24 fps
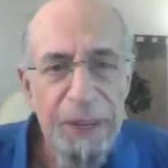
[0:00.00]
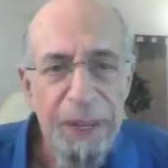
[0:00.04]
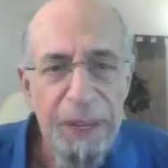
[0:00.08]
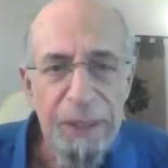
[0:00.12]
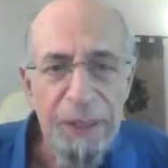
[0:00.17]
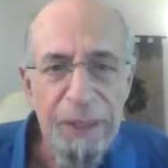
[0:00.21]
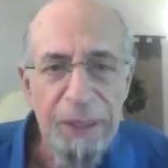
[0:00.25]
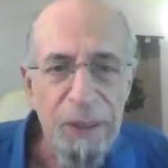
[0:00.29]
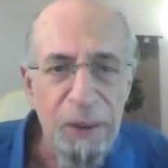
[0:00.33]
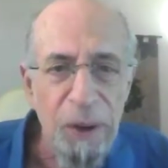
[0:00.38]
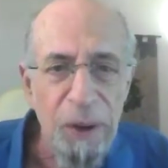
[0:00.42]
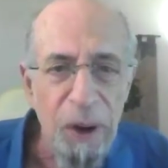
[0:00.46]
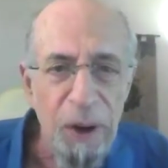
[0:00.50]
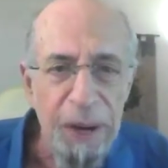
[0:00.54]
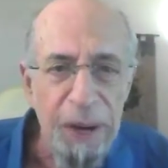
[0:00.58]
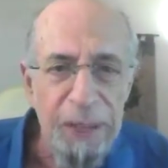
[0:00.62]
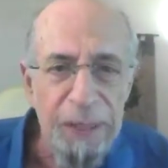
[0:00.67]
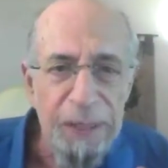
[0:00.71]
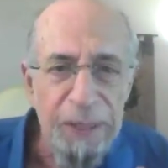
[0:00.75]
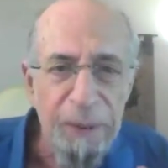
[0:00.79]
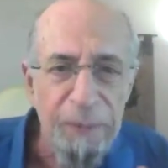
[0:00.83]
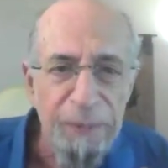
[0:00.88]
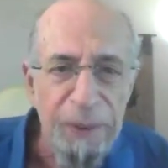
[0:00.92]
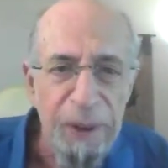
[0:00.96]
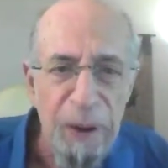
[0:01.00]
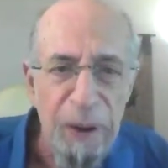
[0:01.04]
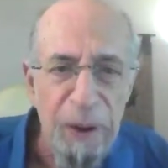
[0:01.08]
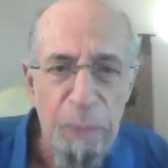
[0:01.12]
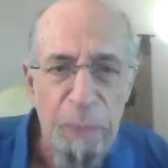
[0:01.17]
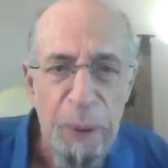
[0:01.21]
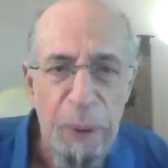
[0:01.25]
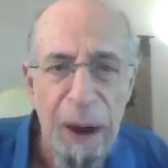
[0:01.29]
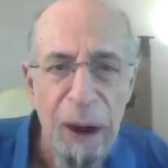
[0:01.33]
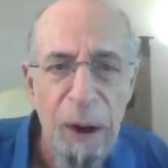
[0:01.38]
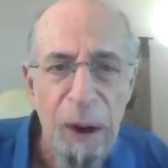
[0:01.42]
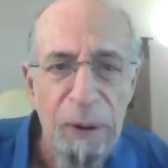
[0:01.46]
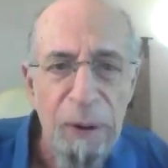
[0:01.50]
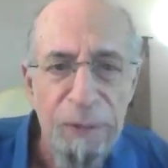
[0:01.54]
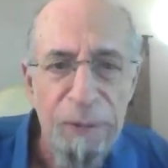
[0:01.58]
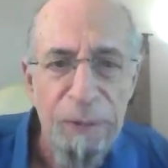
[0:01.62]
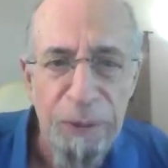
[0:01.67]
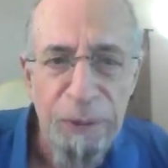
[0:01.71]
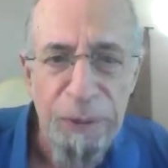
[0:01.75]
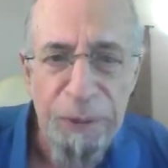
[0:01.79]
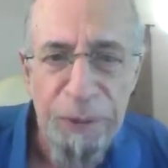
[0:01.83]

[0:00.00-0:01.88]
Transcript: installing some very powerful